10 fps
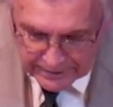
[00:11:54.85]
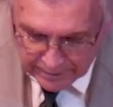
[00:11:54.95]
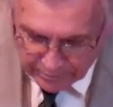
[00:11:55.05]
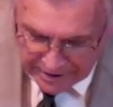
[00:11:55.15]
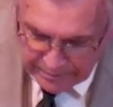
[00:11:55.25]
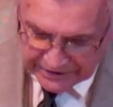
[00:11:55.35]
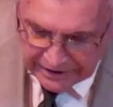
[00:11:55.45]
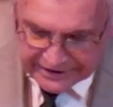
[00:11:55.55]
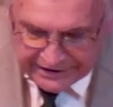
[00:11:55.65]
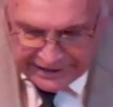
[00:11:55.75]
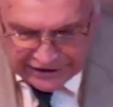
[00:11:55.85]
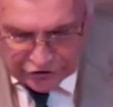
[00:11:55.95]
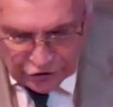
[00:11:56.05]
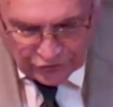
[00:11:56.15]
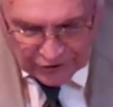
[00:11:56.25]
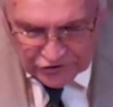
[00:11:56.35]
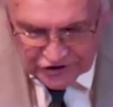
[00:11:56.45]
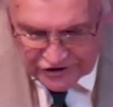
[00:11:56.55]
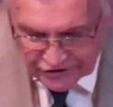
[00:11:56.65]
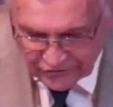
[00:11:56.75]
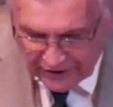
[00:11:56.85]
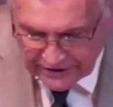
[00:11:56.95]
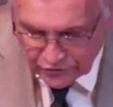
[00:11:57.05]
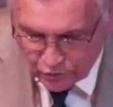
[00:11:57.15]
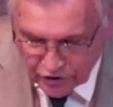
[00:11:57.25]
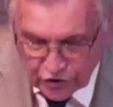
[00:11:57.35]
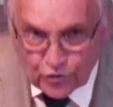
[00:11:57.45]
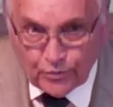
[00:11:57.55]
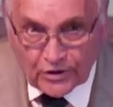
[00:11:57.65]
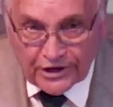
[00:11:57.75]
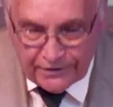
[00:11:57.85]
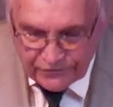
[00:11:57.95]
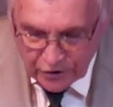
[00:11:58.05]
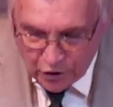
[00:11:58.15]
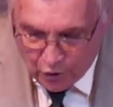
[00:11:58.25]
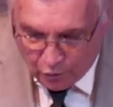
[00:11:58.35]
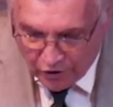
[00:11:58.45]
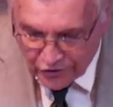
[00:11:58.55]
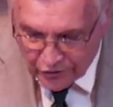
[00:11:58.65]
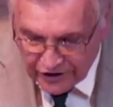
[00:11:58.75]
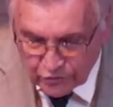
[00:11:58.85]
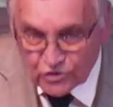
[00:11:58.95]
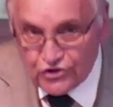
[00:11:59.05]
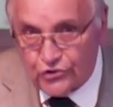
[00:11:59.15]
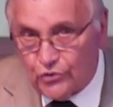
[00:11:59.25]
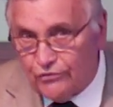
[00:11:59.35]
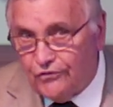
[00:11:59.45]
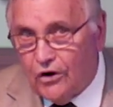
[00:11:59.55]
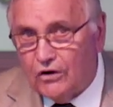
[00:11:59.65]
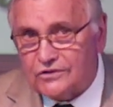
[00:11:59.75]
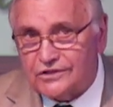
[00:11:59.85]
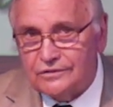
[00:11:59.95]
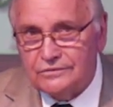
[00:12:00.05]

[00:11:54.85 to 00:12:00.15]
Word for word: Maybe like Cain, you felt justified in what you believed, whether it was true or false.